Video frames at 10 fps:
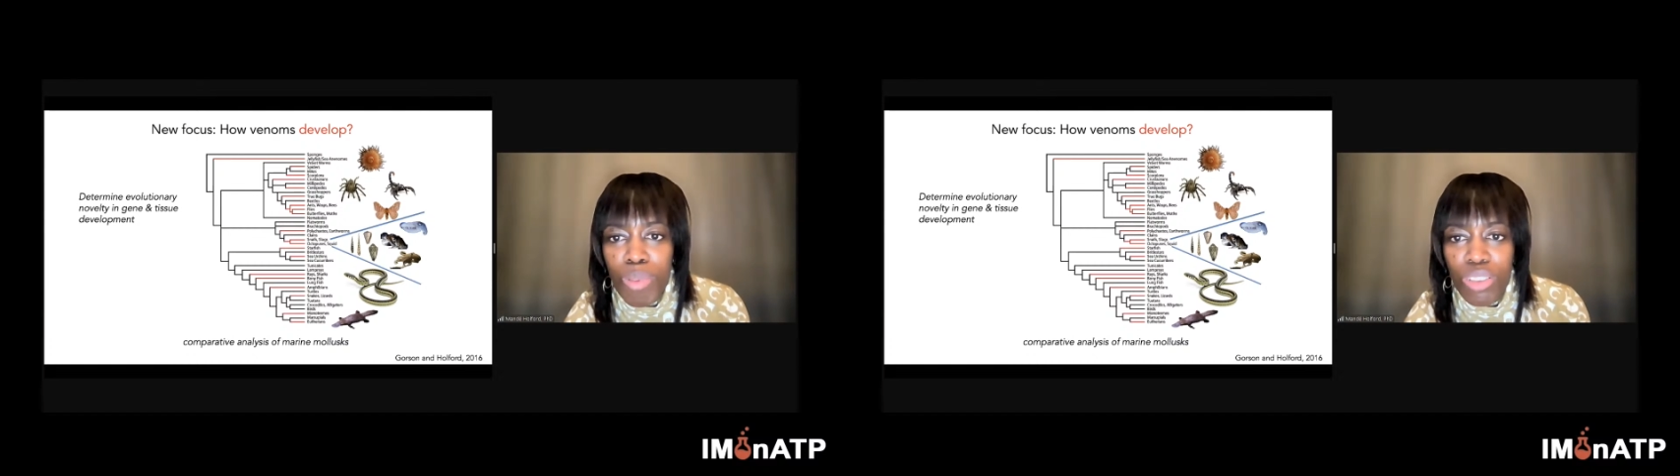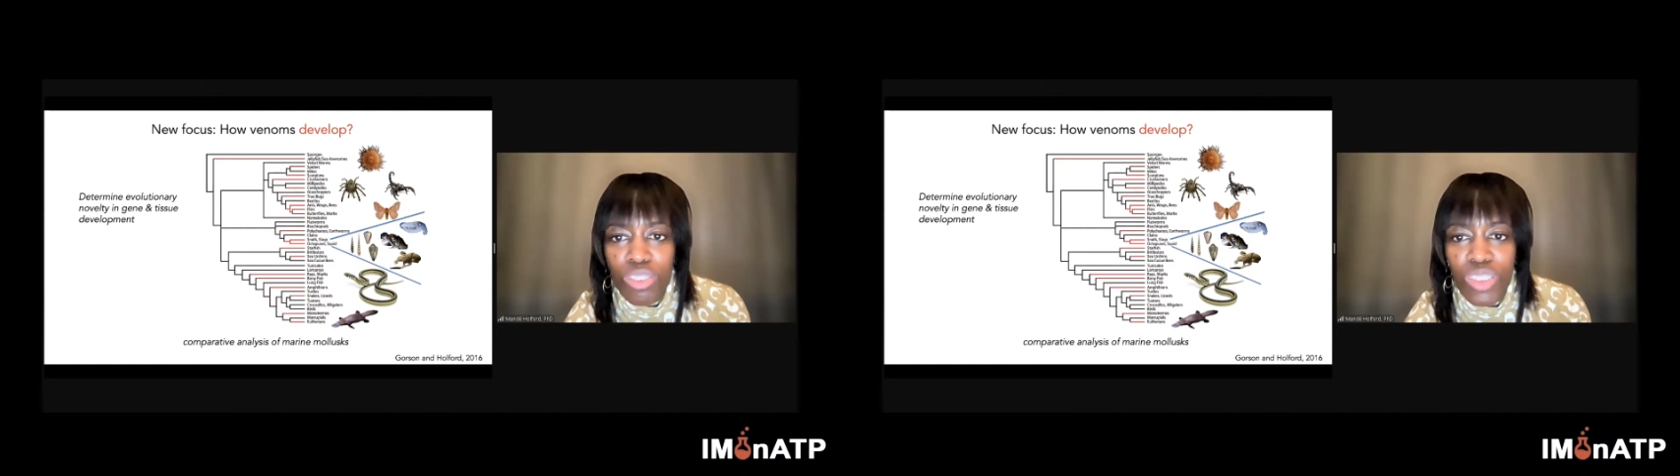
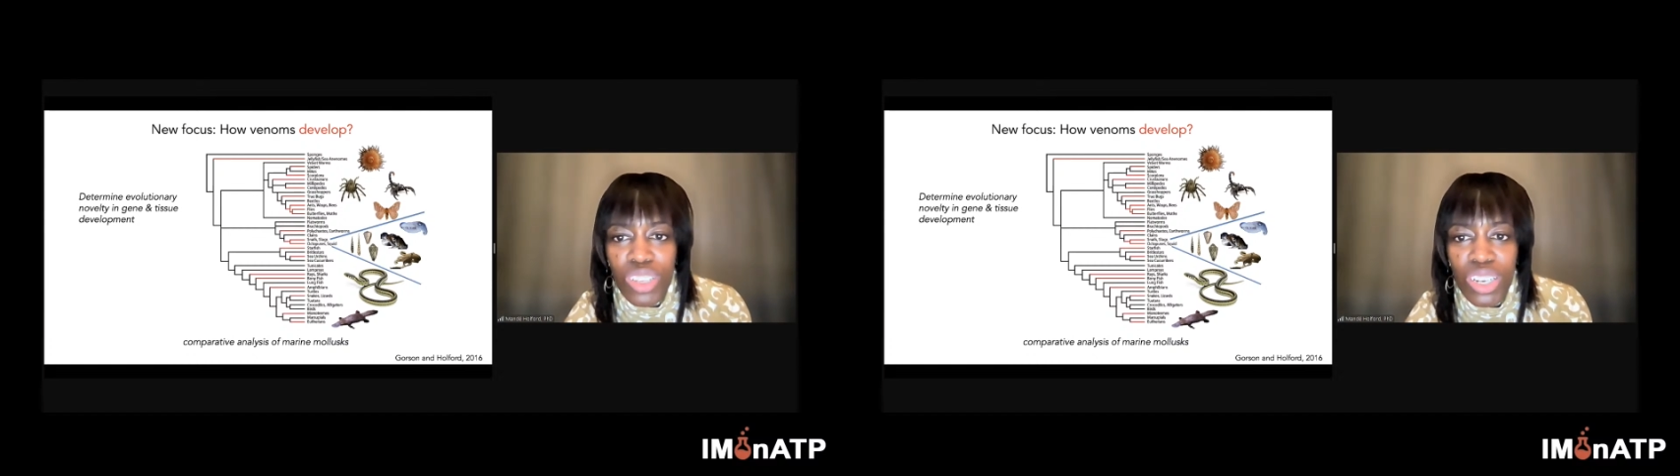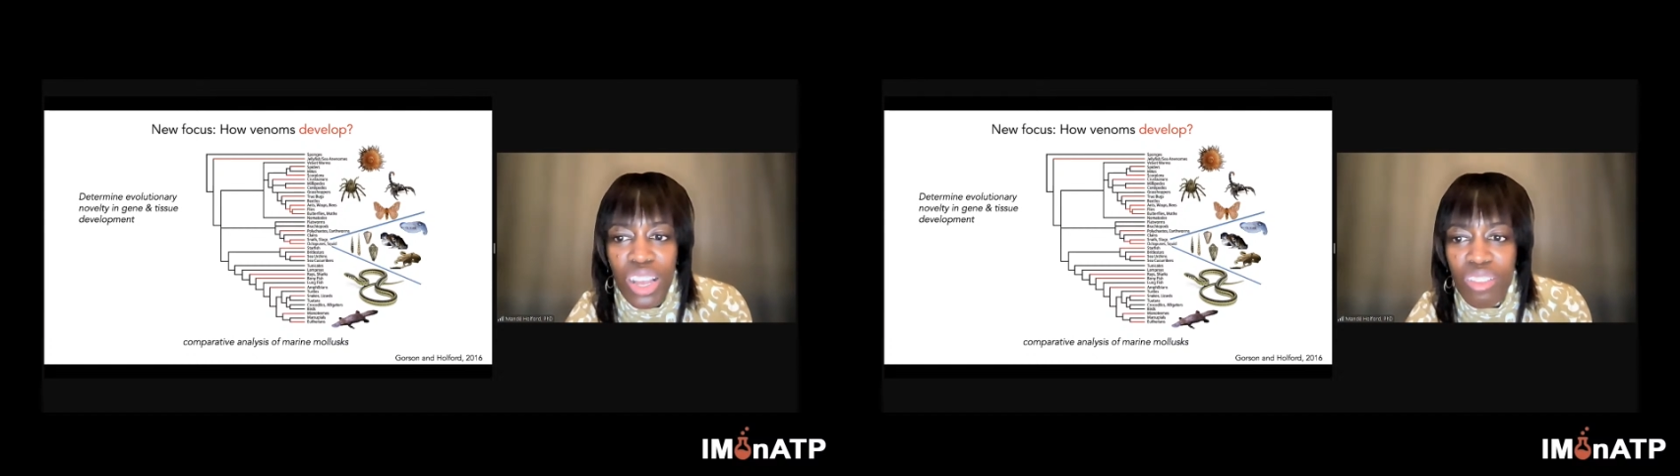the
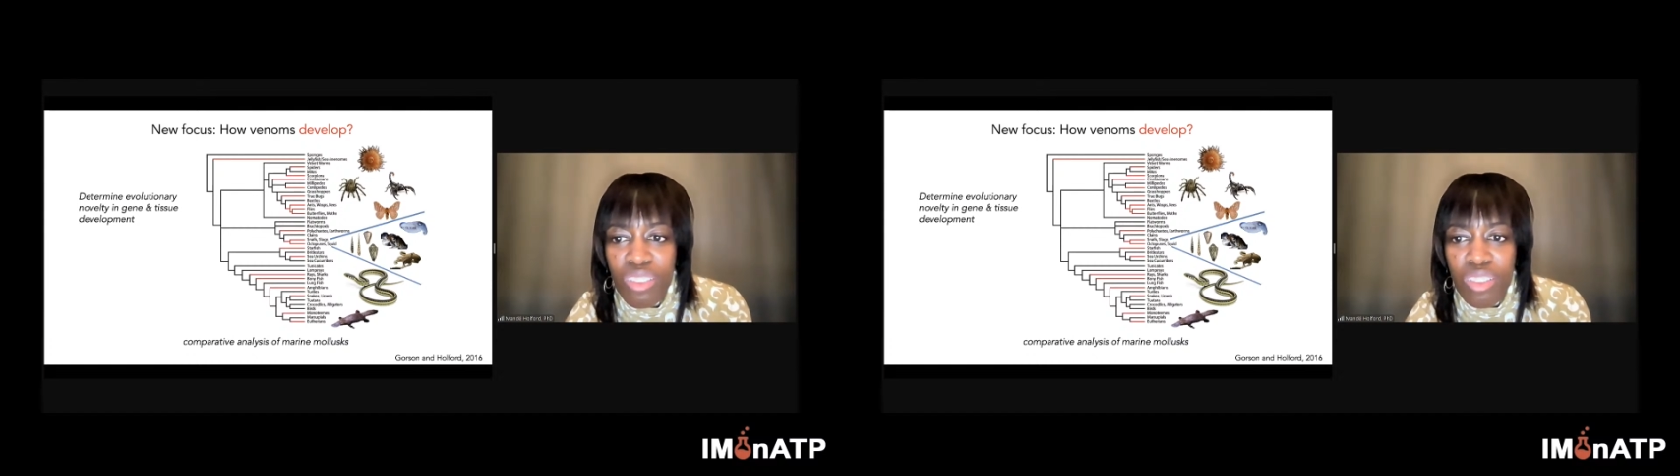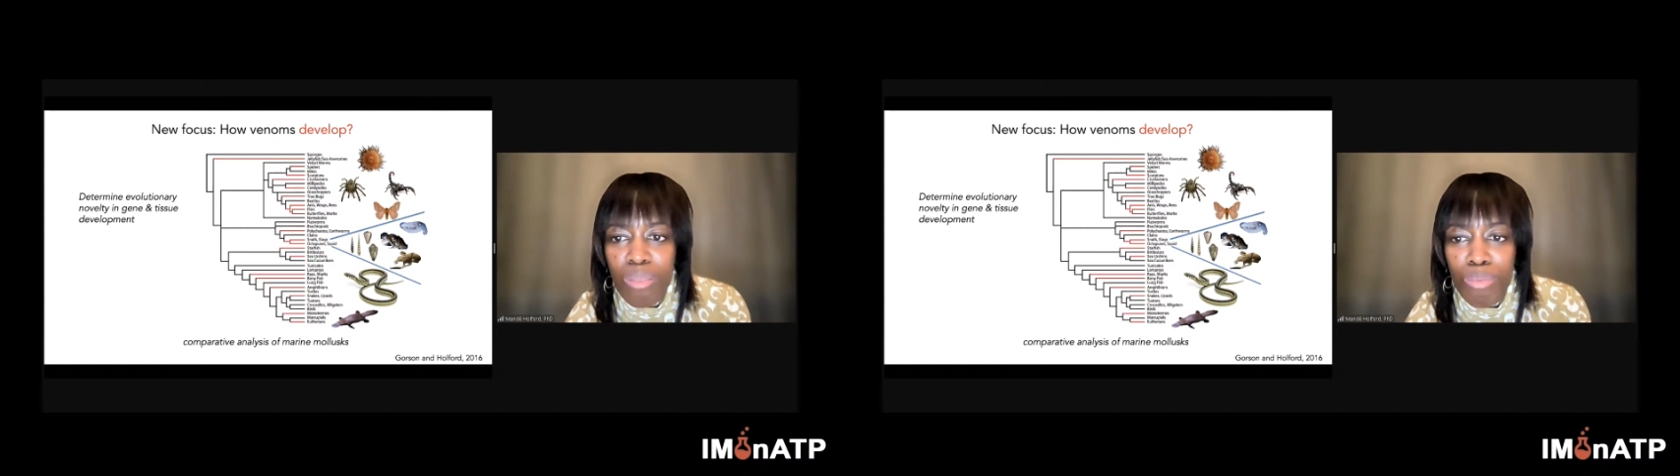specialty
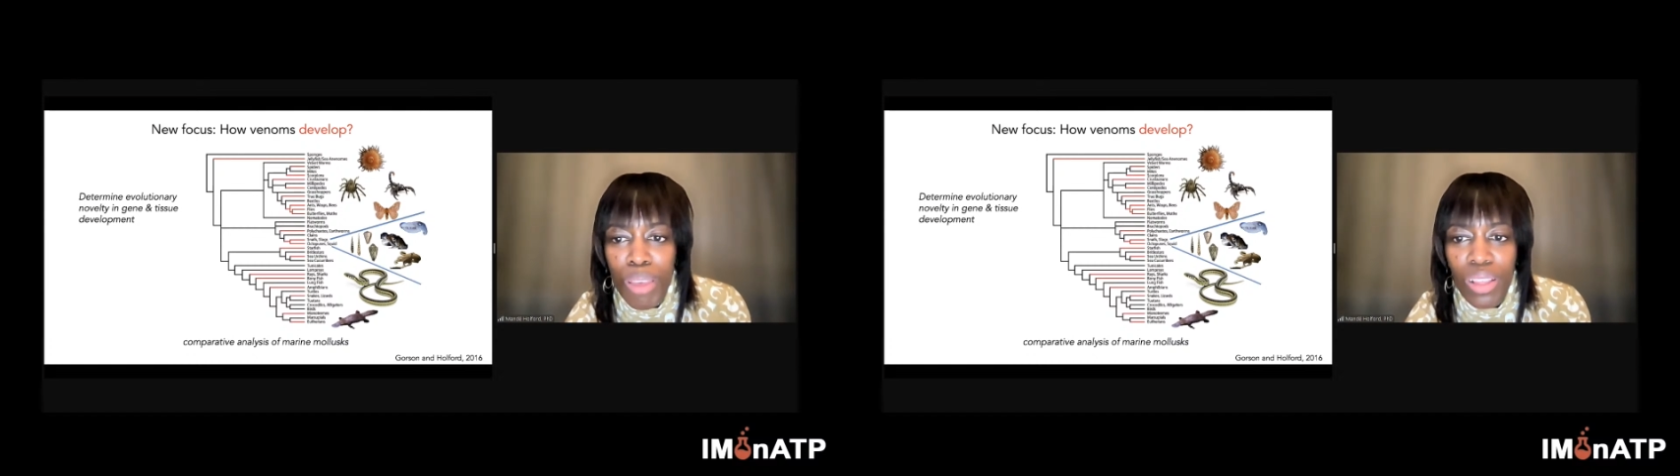glands that